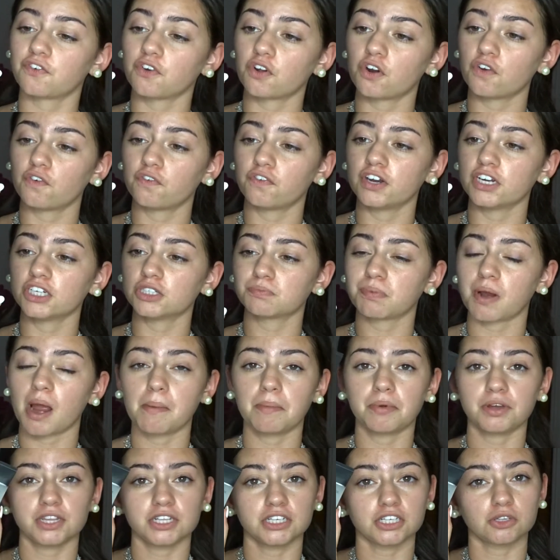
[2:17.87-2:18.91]
Photo Finish
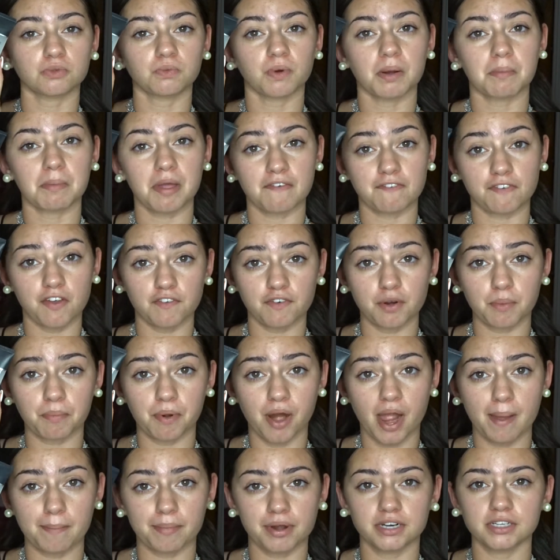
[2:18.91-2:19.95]
Primer. This is one of my favorite
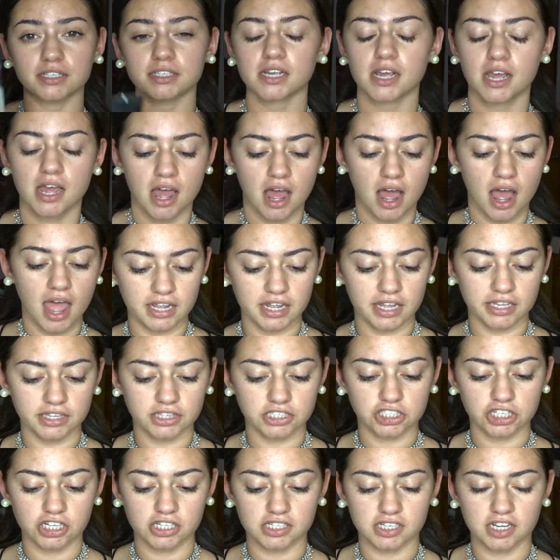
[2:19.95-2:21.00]
primers. It
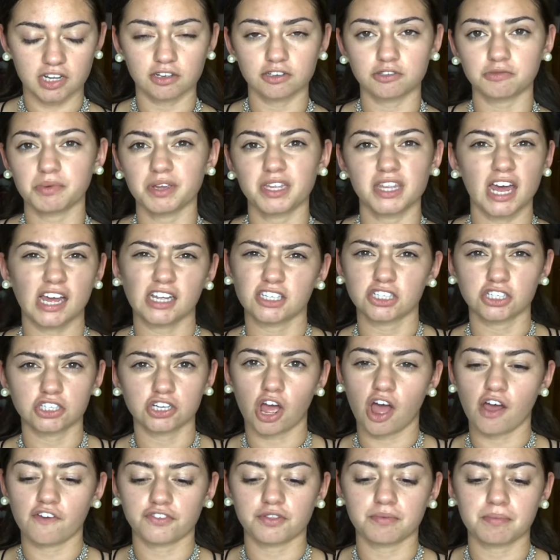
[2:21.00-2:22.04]
just gives me that
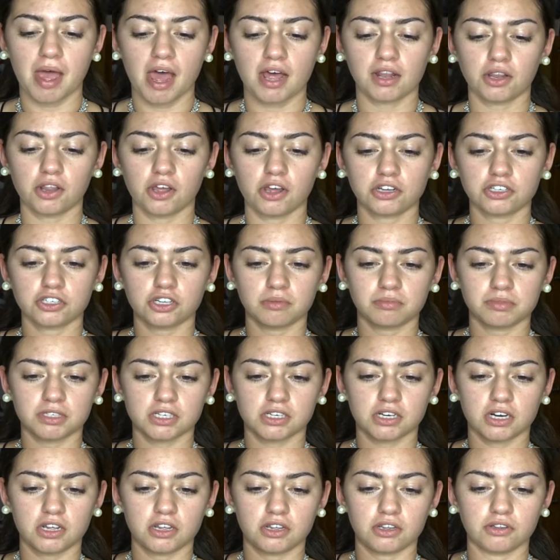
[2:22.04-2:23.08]
soft matte look, so I'm
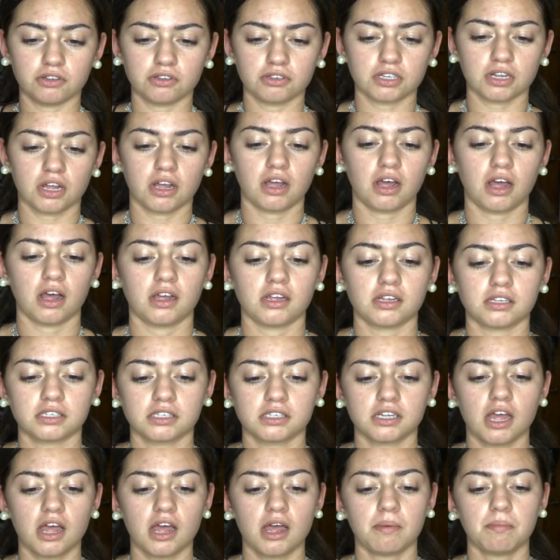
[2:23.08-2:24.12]
just going to use
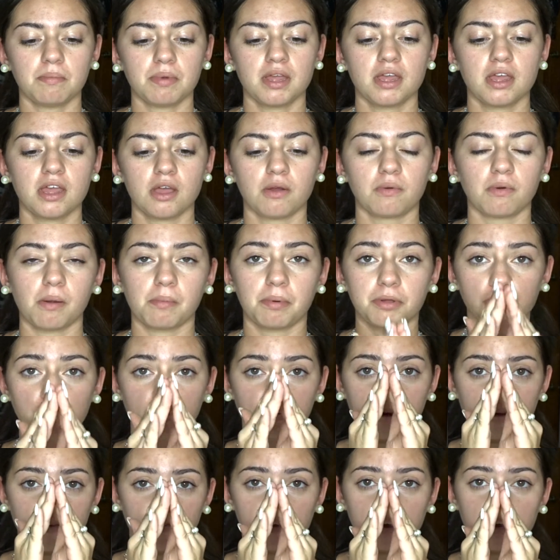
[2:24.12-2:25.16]
some, rub it
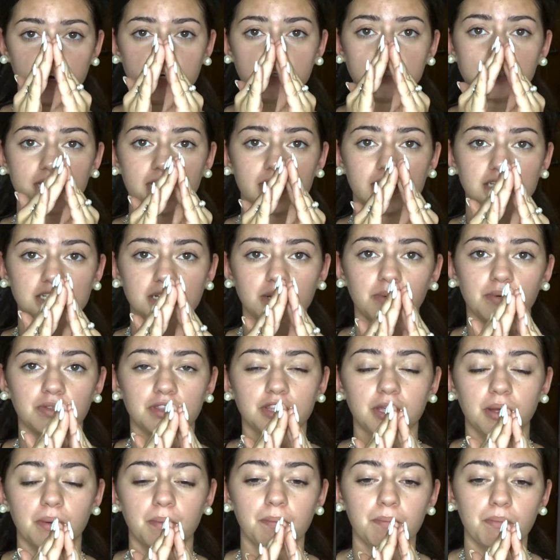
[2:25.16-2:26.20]
through my fingers like I did
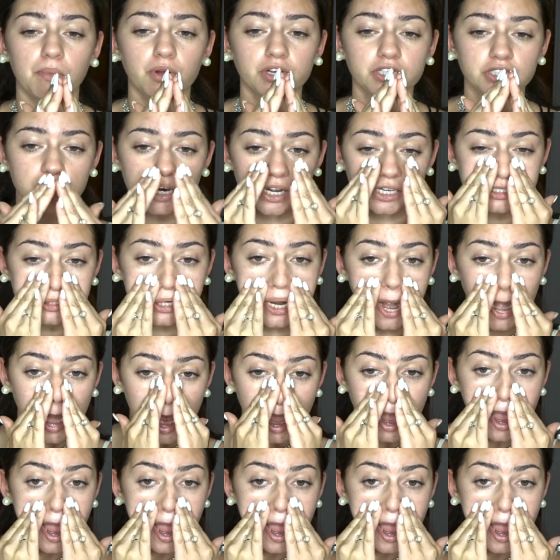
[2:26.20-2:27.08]
with the moisturizer.